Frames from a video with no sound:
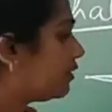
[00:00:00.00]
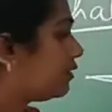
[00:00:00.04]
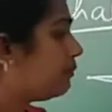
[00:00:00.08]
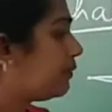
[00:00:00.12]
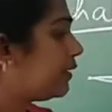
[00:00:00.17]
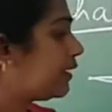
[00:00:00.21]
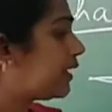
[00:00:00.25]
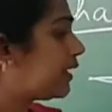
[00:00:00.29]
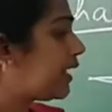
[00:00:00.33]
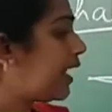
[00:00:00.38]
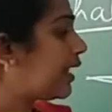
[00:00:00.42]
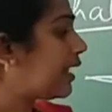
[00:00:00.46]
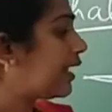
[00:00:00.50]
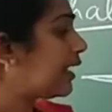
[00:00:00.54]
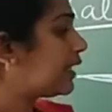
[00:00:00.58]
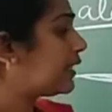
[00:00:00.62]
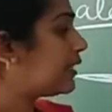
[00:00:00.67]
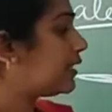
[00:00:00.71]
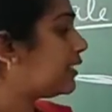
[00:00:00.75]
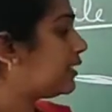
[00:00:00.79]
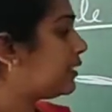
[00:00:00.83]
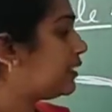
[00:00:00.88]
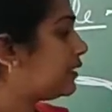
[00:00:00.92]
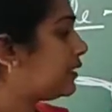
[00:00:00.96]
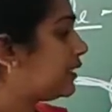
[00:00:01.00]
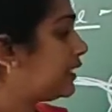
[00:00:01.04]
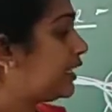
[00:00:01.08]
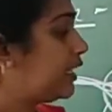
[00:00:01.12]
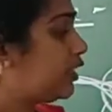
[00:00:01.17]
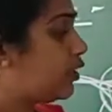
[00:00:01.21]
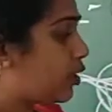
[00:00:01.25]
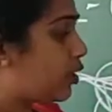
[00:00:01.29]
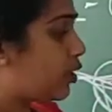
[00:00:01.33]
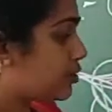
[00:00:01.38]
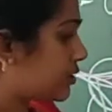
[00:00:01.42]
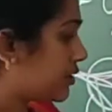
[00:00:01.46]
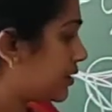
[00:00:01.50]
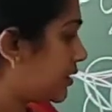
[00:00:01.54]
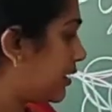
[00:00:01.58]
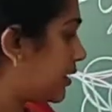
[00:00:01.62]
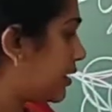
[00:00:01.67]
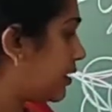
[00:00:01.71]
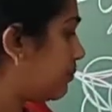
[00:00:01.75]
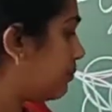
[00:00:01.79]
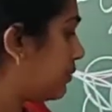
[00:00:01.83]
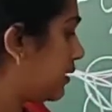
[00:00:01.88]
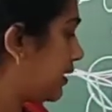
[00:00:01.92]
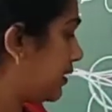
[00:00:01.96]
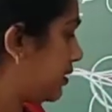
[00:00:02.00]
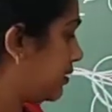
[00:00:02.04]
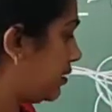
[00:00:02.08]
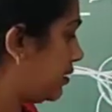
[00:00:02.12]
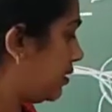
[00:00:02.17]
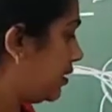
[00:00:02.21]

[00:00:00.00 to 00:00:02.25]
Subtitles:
be carrying the deoxygenated blood.